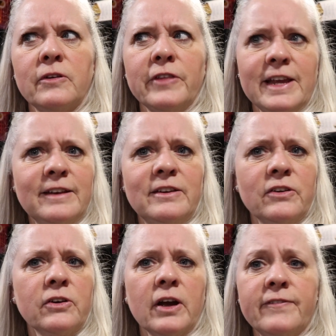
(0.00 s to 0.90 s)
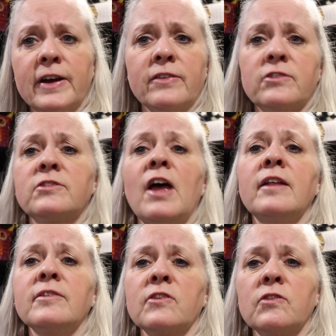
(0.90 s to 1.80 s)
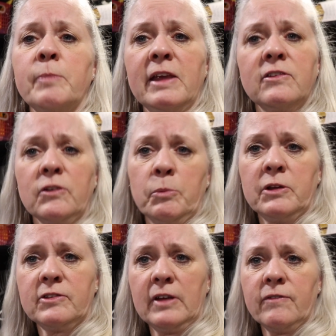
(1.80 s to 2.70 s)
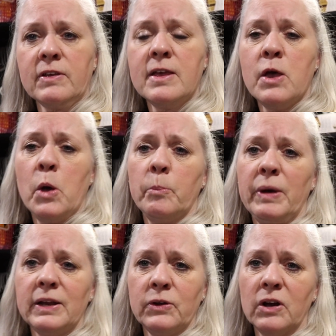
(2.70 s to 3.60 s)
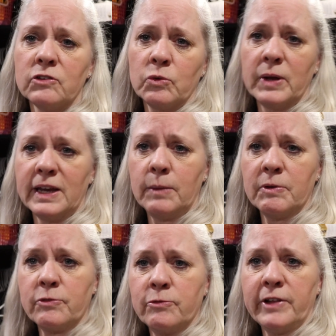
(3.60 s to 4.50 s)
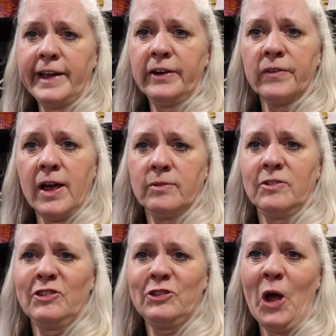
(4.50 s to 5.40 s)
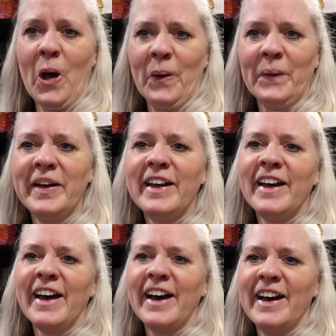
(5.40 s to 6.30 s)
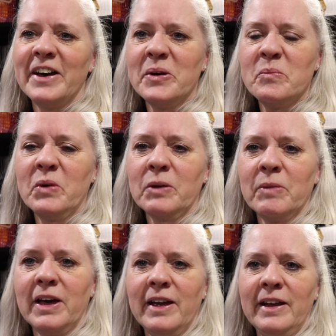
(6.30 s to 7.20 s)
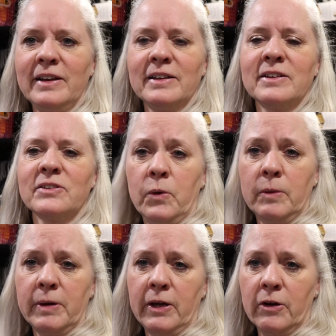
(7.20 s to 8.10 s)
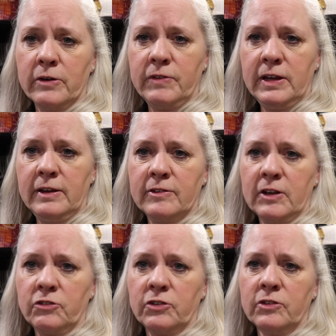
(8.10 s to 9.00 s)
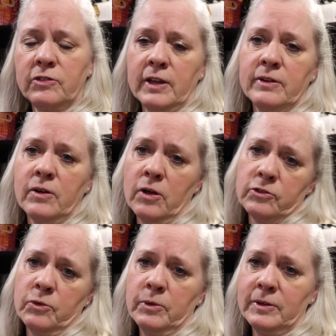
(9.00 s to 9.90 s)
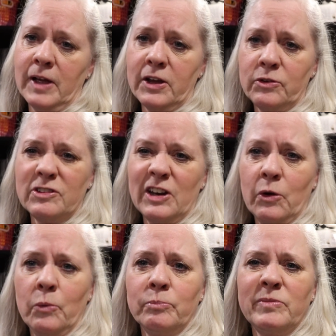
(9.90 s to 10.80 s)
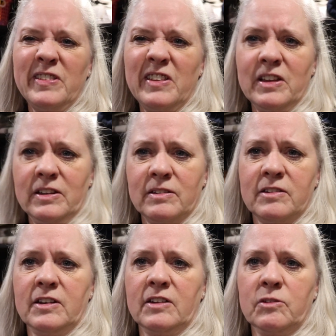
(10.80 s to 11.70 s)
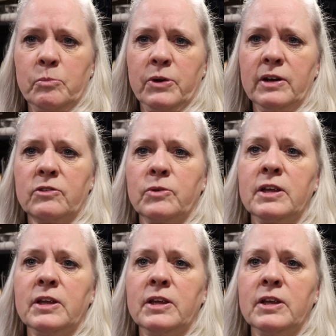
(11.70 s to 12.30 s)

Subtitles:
on the interior, I find there's tons of space to put stuff. But you also want to keep it from flying around. So one of my RV essentials that also I used at home in the sticks and bricks